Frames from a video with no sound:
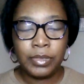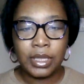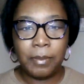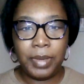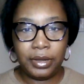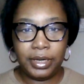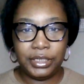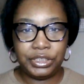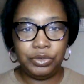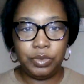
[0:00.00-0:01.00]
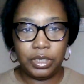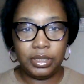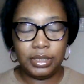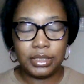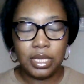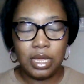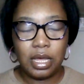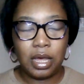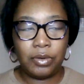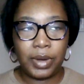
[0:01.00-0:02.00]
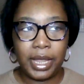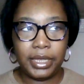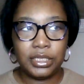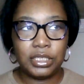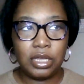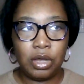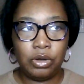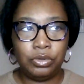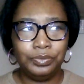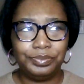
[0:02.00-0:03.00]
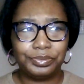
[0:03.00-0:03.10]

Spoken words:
better than she was. All right. So